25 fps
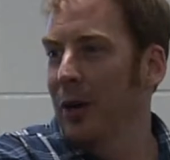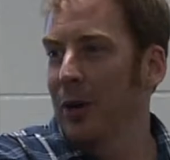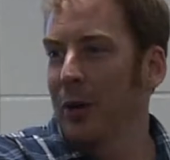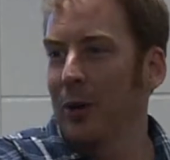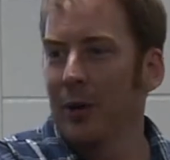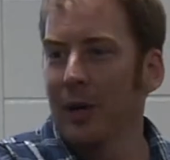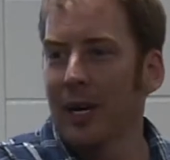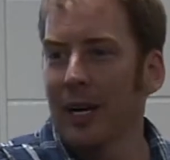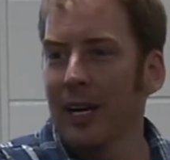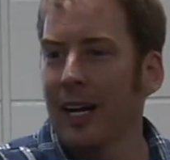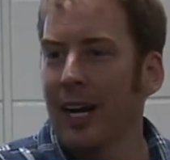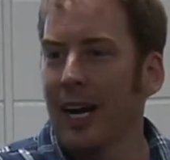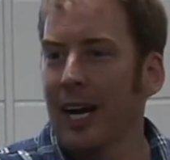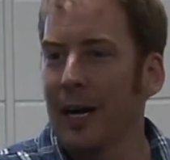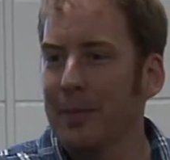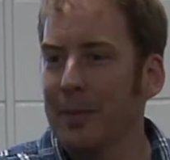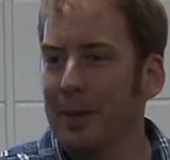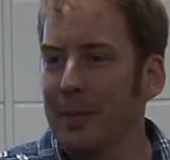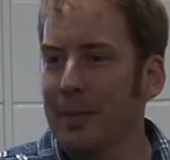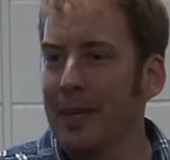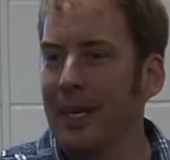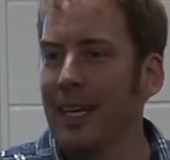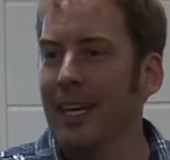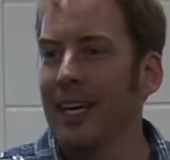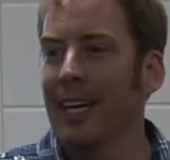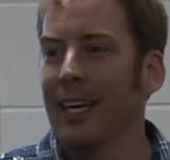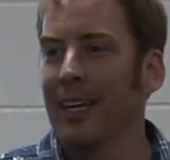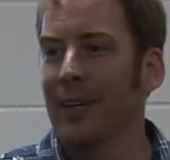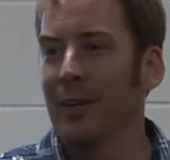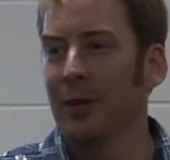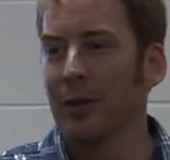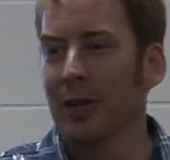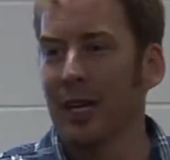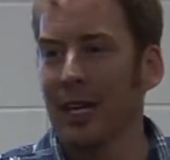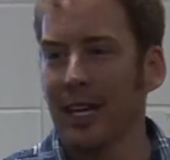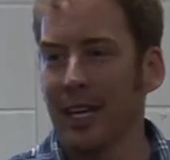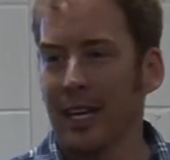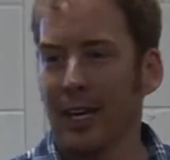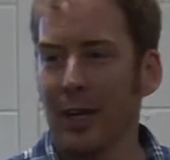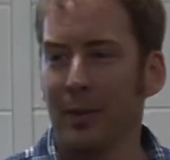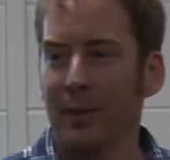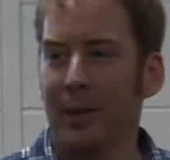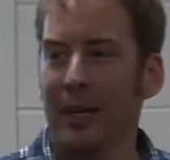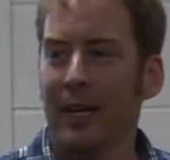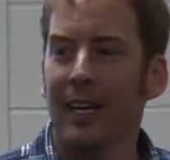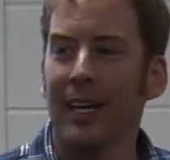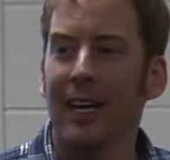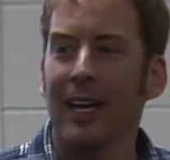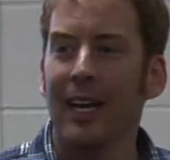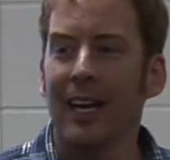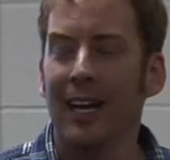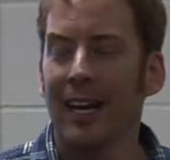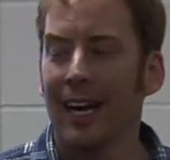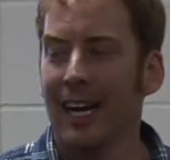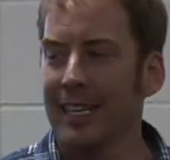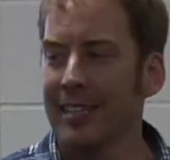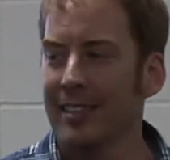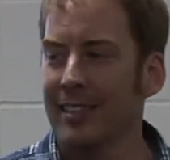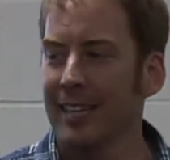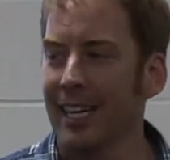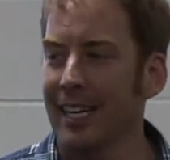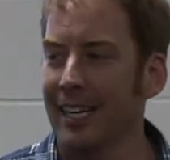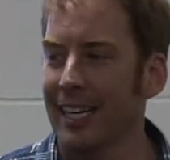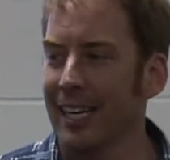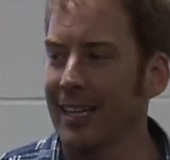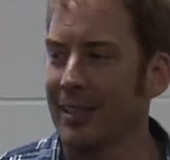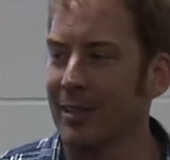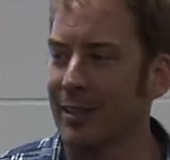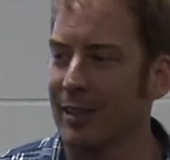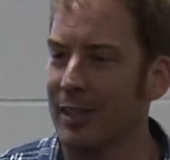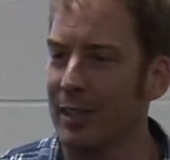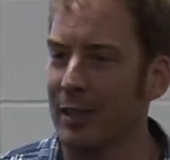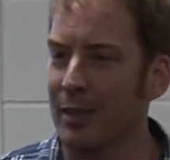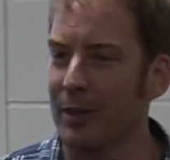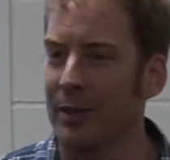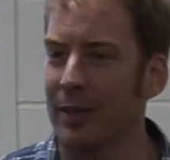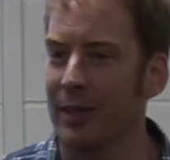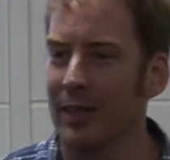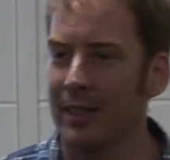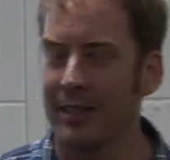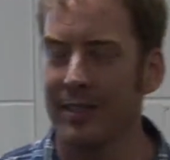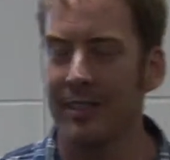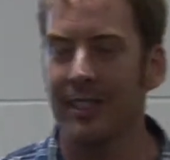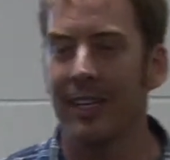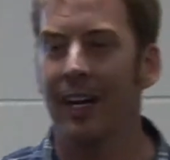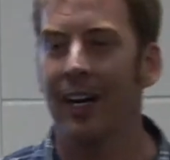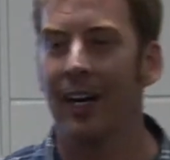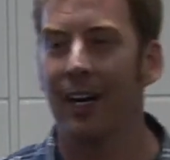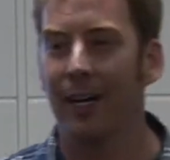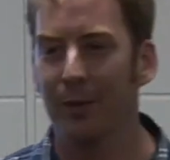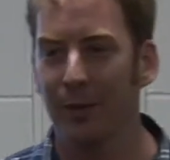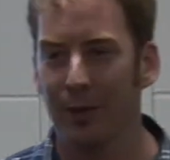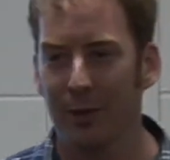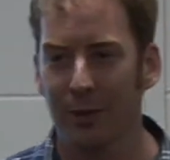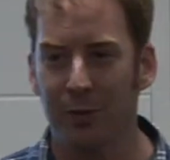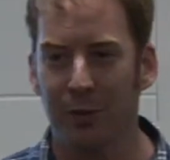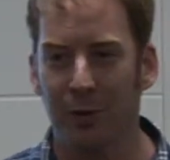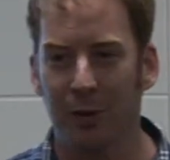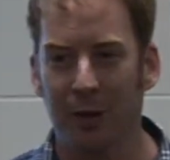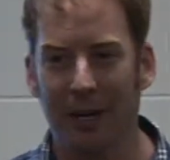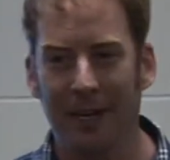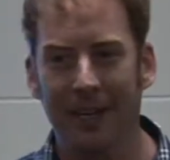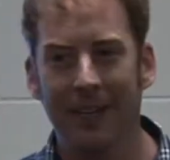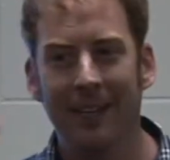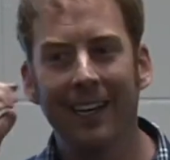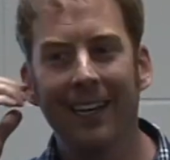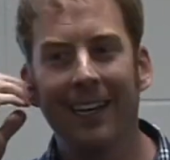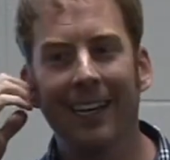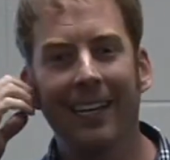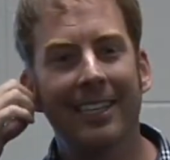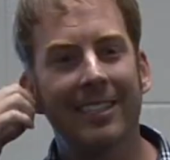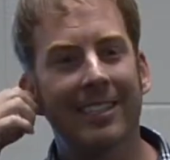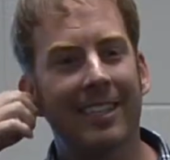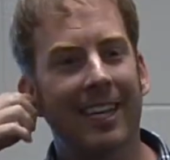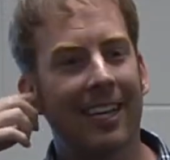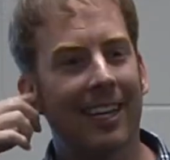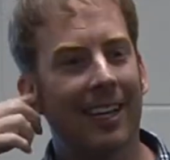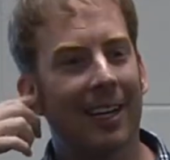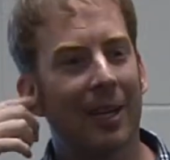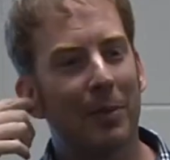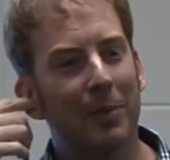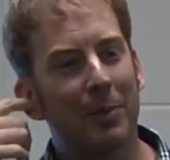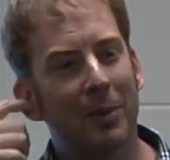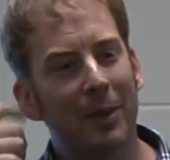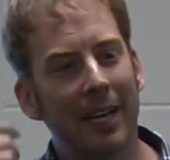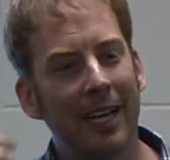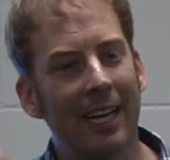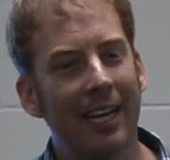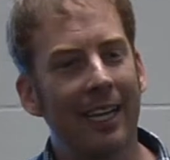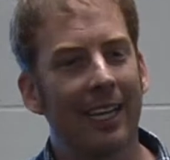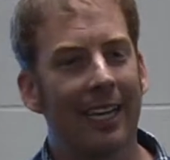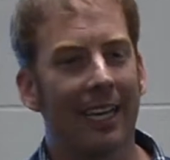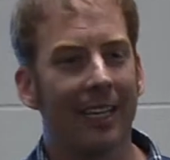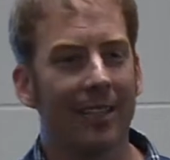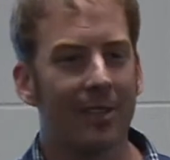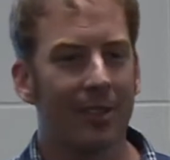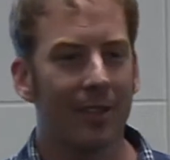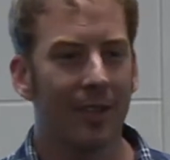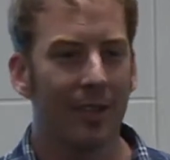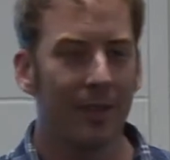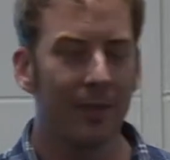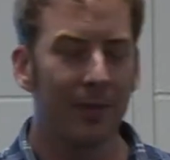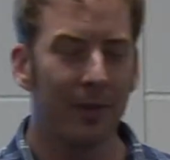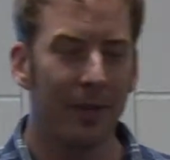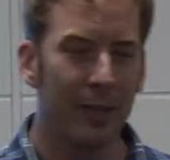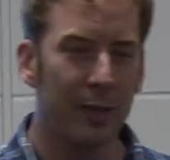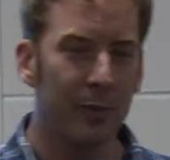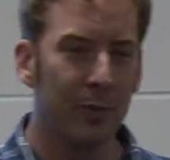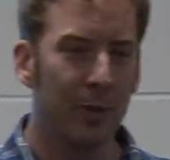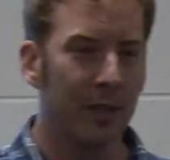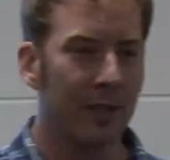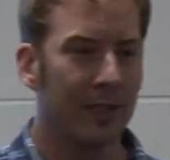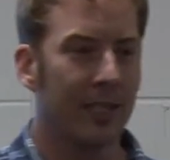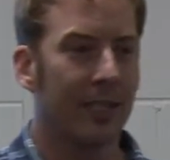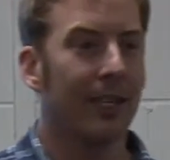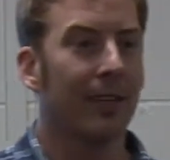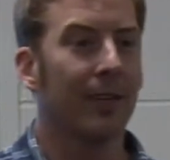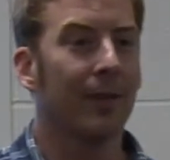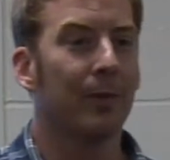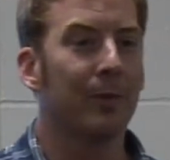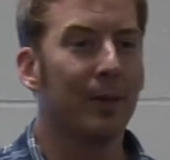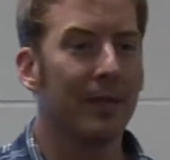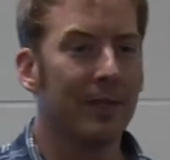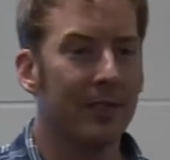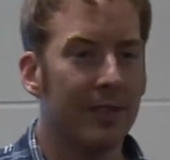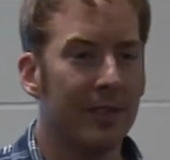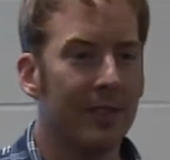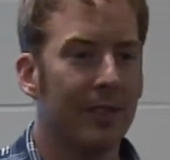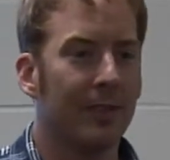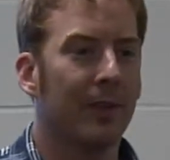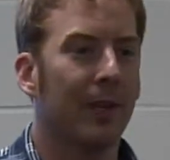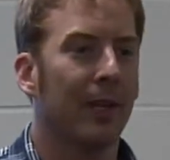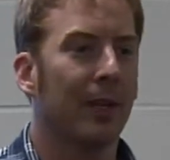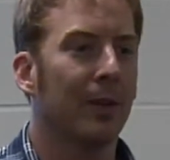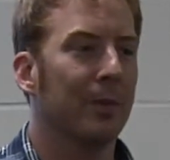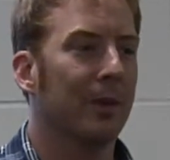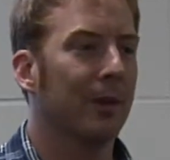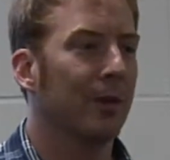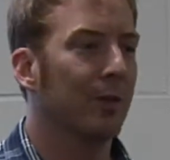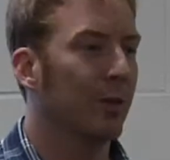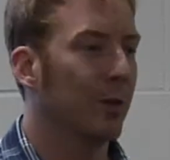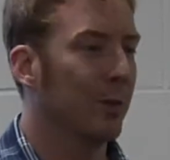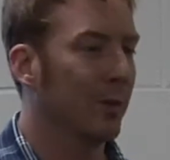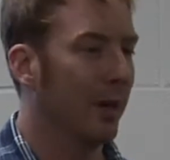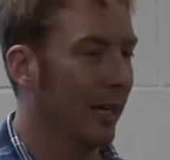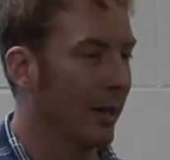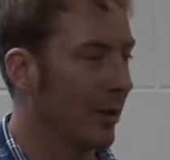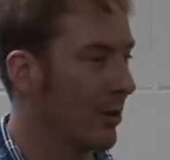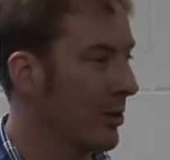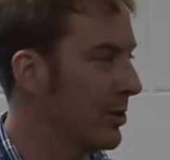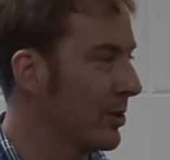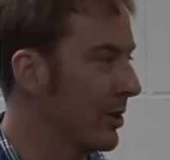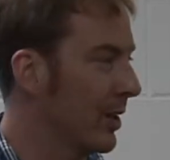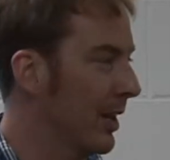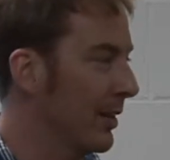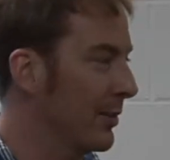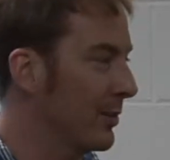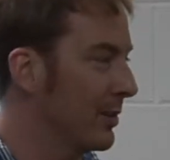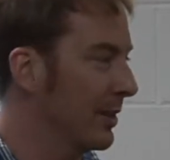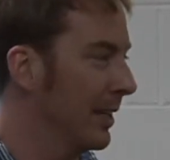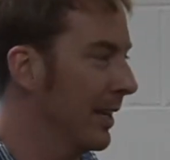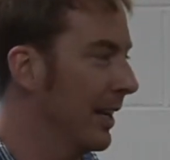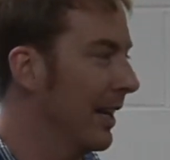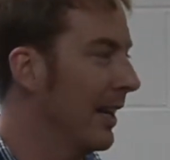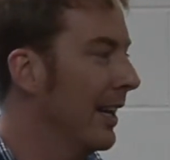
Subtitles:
who can copy me and who can kill me? I sat next to, this is an odd one for you, sat on the plane next to the Vice President of Business Development for Microsoft.